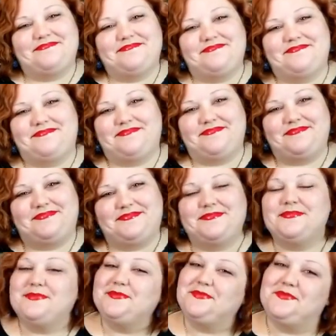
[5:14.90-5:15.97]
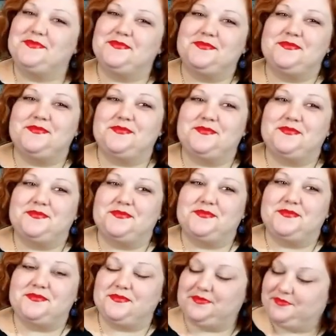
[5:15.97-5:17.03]

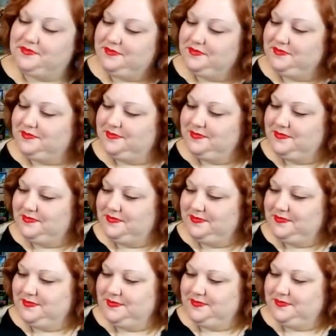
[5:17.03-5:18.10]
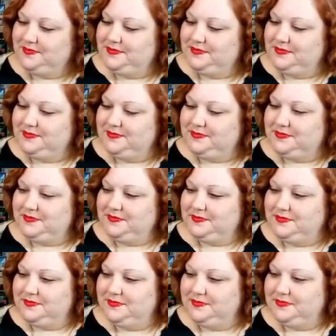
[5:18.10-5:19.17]

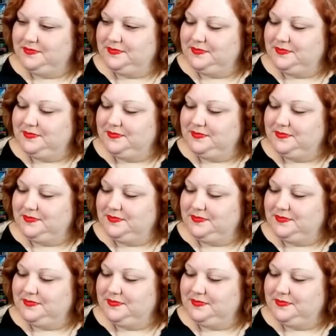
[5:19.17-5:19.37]
(not speaking)